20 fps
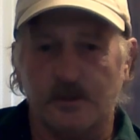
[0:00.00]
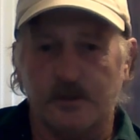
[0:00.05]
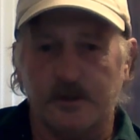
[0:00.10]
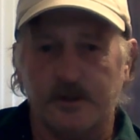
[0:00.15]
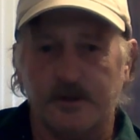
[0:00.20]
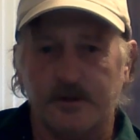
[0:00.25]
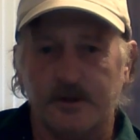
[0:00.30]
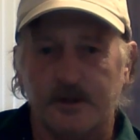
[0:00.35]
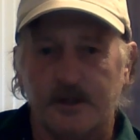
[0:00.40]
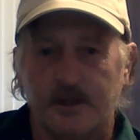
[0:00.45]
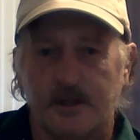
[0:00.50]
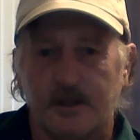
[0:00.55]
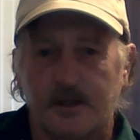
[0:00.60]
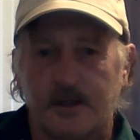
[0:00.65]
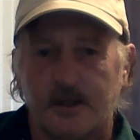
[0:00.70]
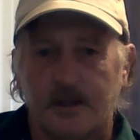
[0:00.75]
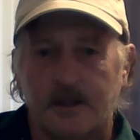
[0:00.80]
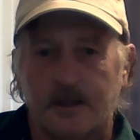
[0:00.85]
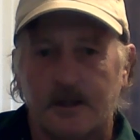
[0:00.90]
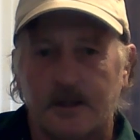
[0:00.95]
with.
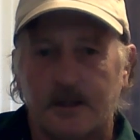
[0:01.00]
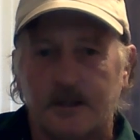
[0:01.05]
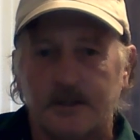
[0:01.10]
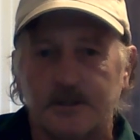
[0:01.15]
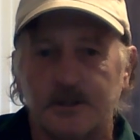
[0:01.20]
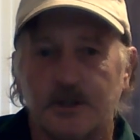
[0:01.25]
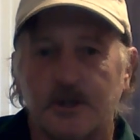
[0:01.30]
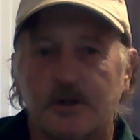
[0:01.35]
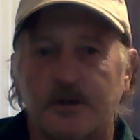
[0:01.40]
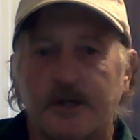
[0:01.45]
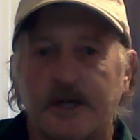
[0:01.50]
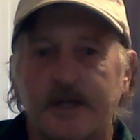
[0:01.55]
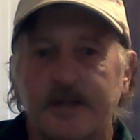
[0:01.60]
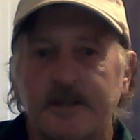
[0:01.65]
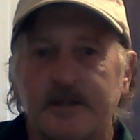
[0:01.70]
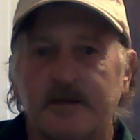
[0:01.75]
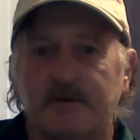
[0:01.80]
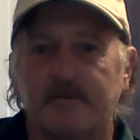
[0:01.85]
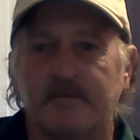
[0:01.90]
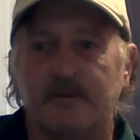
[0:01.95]
It's a good
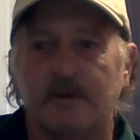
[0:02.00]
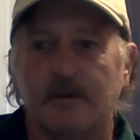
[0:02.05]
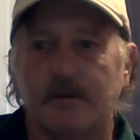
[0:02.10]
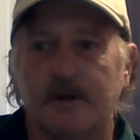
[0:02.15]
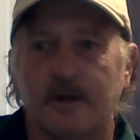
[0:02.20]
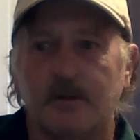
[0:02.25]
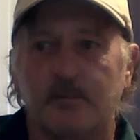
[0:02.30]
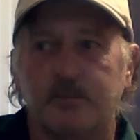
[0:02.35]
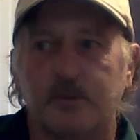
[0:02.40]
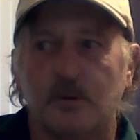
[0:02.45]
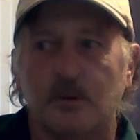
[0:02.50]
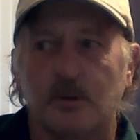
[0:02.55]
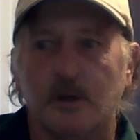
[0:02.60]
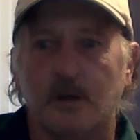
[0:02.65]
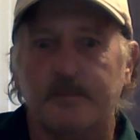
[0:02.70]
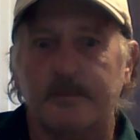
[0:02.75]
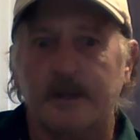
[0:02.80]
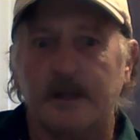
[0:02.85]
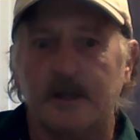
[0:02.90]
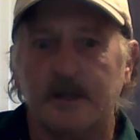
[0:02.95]
idea to fill that pool
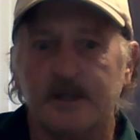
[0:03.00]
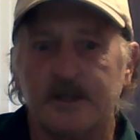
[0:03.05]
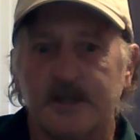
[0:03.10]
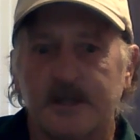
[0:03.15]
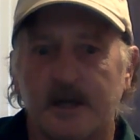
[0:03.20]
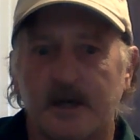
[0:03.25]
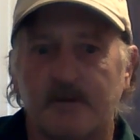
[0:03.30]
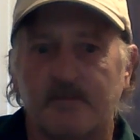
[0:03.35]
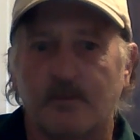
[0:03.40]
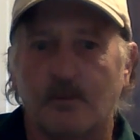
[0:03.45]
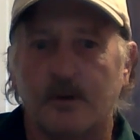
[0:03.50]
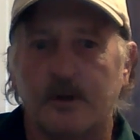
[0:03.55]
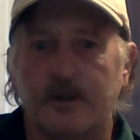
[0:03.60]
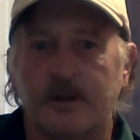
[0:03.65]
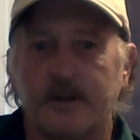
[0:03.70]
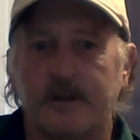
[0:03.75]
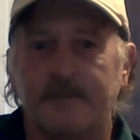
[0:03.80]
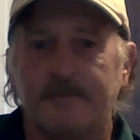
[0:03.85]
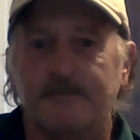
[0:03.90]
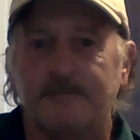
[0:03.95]
up at least
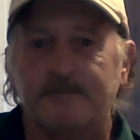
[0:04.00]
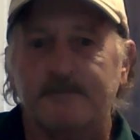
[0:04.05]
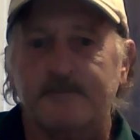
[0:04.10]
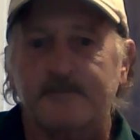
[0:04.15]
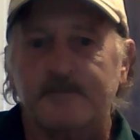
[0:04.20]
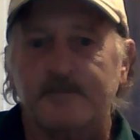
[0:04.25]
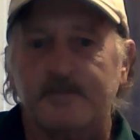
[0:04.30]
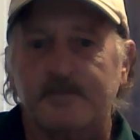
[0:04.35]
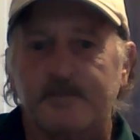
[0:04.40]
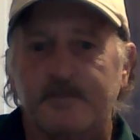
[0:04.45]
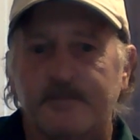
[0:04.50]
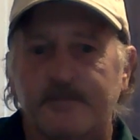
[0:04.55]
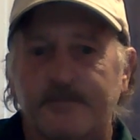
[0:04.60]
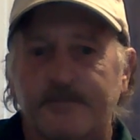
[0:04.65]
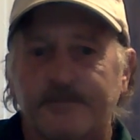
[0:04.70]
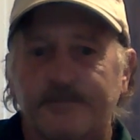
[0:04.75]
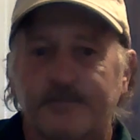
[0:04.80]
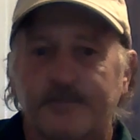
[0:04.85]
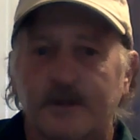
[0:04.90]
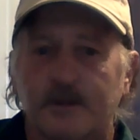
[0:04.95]
halfway,
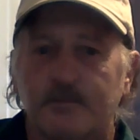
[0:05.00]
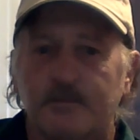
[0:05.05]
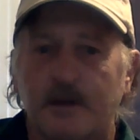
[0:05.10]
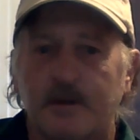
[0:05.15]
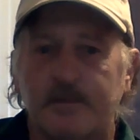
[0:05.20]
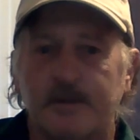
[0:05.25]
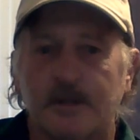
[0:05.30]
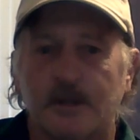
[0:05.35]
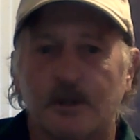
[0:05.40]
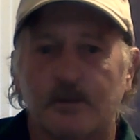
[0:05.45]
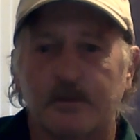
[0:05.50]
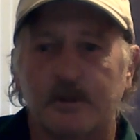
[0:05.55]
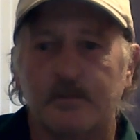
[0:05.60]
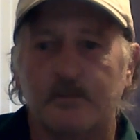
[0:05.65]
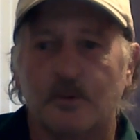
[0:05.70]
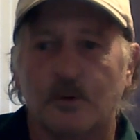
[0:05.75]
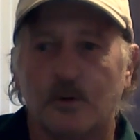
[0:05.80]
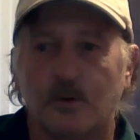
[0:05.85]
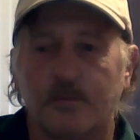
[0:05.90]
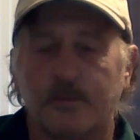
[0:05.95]
maybe a little bit
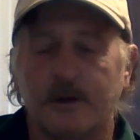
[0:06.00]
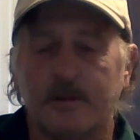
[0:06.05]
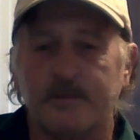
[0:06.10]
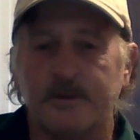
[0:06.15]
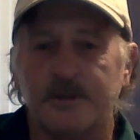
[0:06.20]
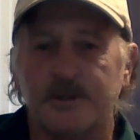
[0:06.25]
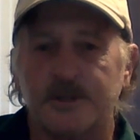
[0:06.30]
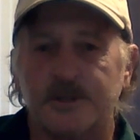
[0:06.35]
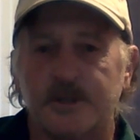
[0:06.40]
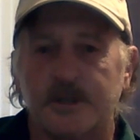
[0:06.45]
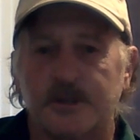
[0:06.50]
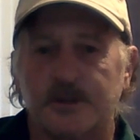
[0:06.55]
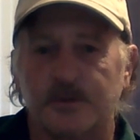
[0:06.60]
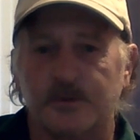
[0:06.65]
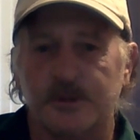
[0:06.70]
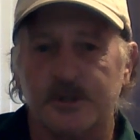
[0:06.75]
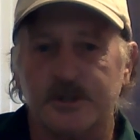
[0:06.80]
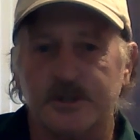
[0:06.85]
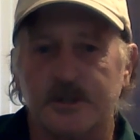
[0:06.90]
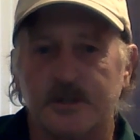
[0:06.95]
more, maybe just under
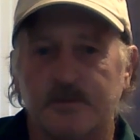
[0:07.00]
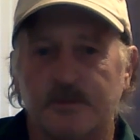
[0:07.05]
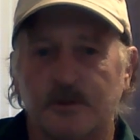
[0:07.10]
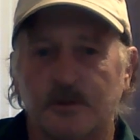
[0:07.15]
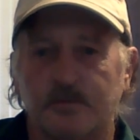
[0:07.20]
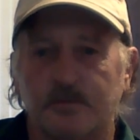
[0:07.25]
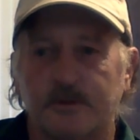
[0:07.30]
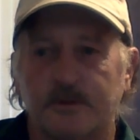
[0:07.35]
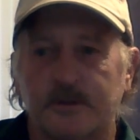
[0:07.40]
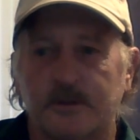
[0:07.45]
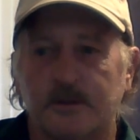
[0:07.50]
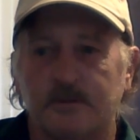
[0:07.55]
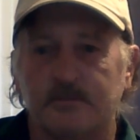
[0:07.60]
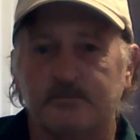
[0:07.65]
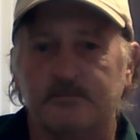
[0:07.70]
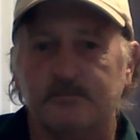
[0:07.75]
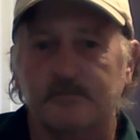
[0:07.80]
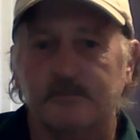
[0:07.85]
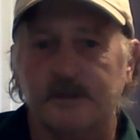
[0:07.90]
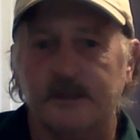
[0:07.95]
the skimmer, but don't
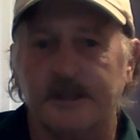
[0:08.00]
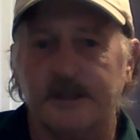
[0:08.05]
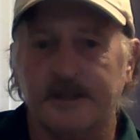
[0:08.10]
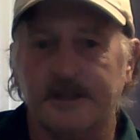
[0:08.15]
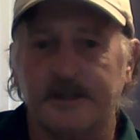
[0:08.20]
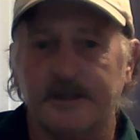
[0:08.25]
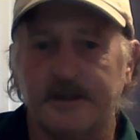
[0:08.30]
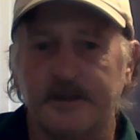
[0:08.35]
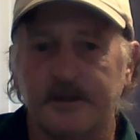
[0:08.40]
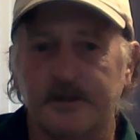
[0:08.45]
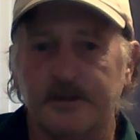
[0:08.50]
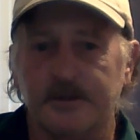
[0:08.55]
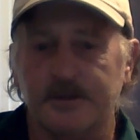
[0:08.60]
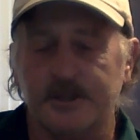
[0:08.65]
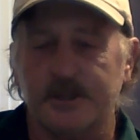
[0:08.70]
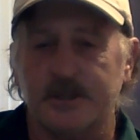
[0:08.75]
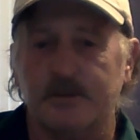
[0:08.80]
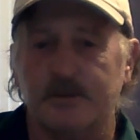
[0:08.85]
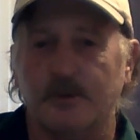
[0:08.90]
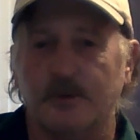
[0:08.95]
let it get into the
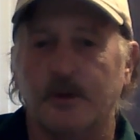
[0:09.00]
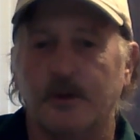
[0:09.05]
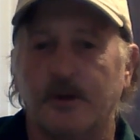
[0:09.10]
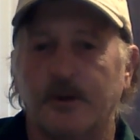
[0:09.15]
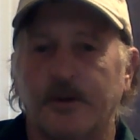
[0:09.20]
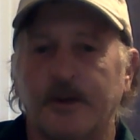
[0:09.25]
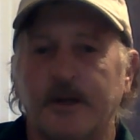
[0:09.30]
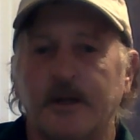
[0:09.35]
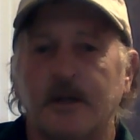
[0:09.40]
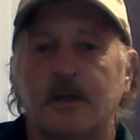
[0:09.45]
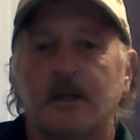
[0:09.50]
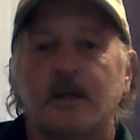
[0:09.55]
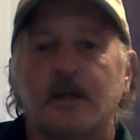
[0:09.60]
skimmer area.